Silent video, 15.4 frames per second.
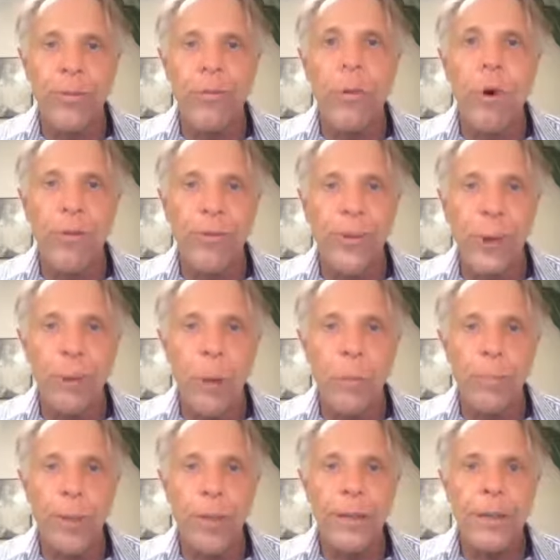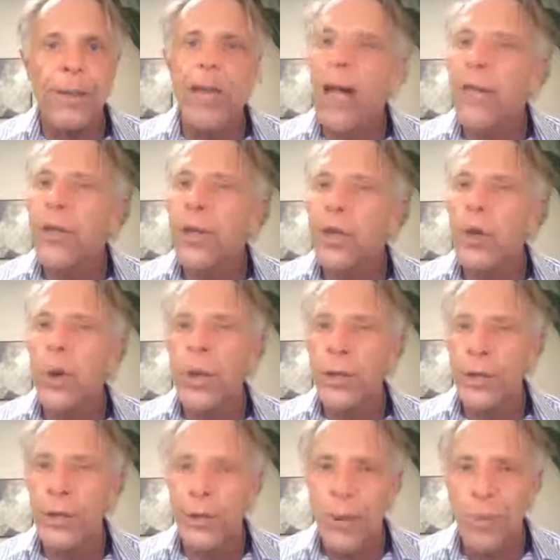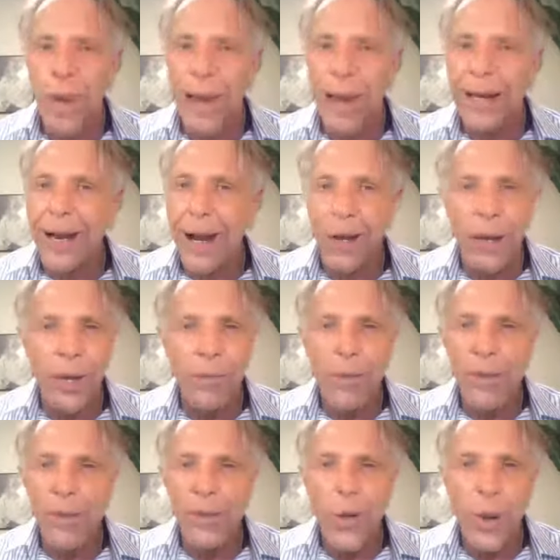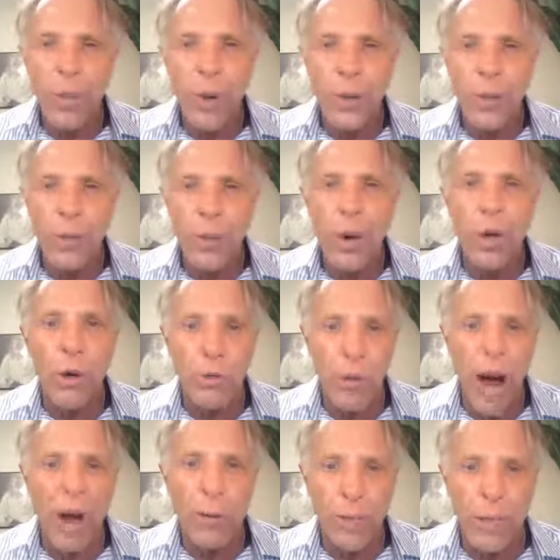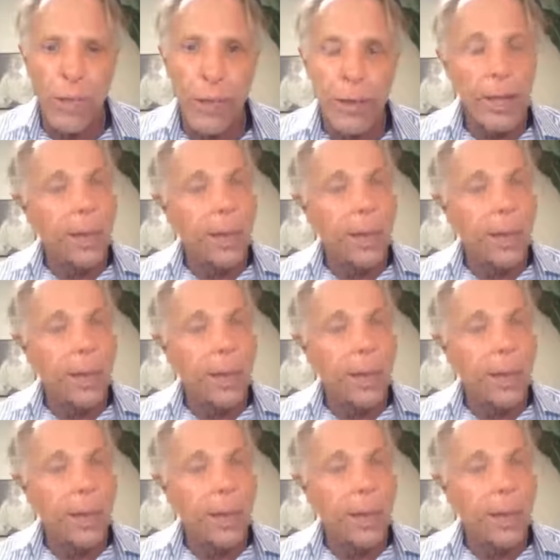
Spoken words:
more filled with peace, and the choices you make are going to be so much more grounded